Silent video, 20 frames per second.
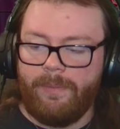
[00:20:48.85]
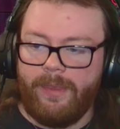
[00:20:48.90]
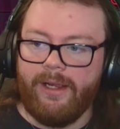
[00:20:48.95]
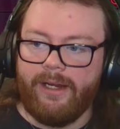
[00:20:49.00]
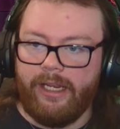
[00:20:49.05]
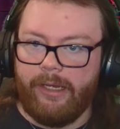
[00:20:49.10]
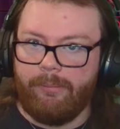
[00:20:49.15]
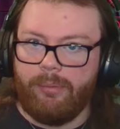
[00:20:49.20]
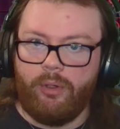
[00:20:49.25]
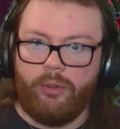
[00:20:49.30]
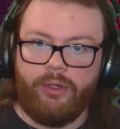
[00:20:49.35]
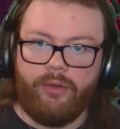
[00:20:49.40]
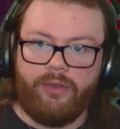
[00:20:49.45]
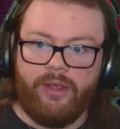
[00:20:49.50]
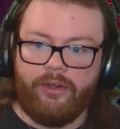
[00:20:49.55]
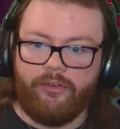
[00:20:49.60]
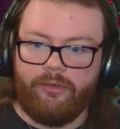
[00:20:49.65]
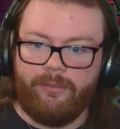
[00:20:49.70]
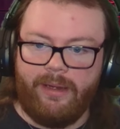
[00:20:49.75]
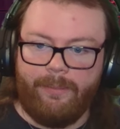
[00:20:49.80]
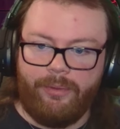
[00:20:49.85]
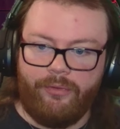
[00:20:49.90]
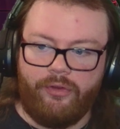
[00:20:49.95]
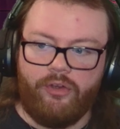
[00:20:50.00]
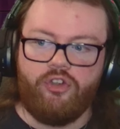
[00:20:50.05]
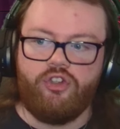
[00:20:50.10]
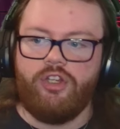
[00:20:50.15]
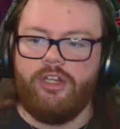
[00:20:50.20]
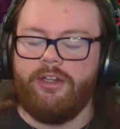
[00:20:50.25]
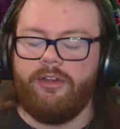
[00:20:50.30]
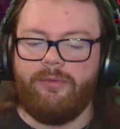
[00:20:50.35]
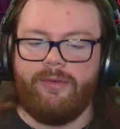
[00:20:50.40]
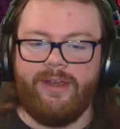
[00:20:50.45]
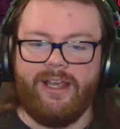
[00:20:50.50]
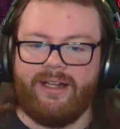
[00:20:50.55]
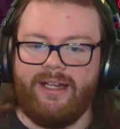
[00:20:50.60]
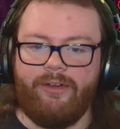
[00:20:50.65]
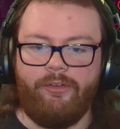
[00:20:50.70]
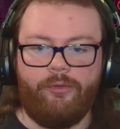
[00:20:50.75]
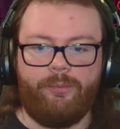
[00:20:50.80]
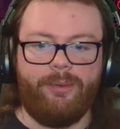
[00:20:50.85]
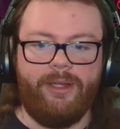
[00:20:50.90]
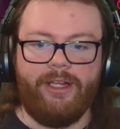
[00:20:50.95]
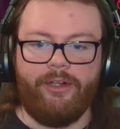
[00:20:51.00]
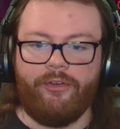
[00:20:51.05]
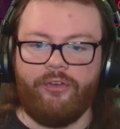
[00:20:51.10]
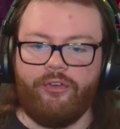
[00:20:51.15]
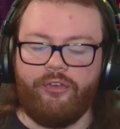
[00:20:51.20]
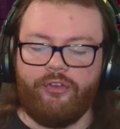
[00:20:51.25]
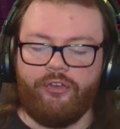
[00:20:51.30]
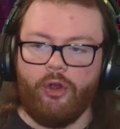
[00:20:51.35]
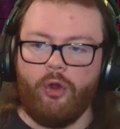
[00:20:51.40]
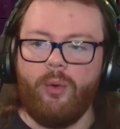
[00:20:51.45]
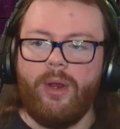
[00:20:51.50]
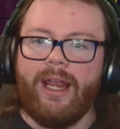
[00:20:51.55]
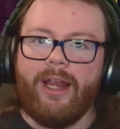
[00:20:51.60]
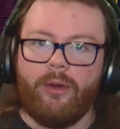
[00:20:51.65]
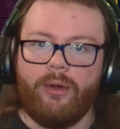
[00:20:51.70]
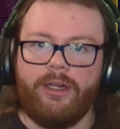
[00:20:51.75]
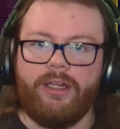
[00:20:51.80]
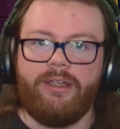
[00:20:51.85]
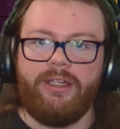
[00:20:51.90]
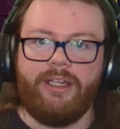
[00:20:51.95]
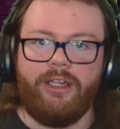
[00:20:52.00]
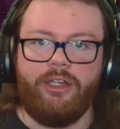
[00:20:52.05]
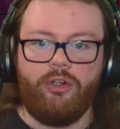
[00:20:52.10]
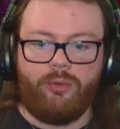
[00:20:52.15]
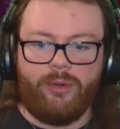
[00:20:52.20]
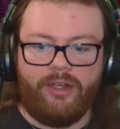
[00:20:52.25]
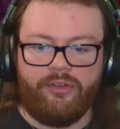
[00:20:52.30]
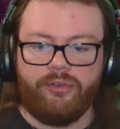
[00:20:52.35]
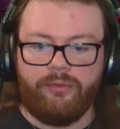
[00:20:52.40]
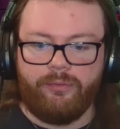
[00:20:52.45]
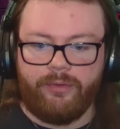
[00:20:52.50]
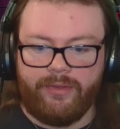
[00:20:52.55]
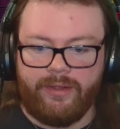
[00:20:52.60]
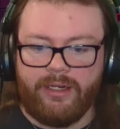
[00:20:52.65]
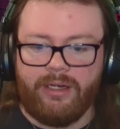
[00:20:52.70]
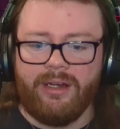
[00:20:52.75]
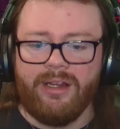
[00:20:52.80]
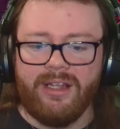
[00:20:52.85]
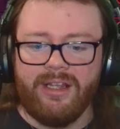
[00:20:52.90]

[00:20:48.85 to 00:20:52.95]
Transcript: again, partly thanks to my positioning, the fact that I was playing so arrogantly and aggressively there.